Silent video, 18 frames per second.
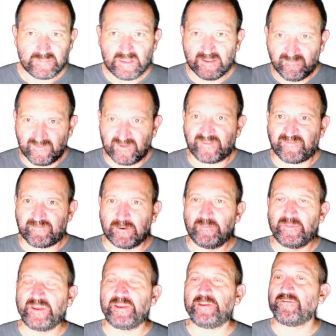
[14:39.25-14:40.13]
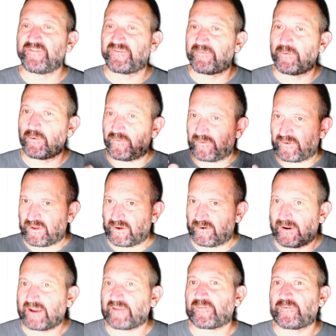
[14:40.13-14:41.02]
And this will be useful to
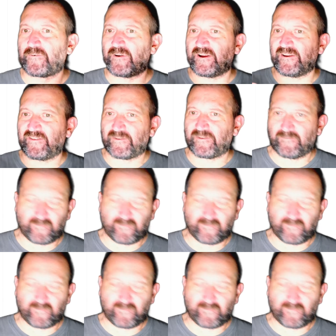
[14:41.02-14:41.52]
characterize a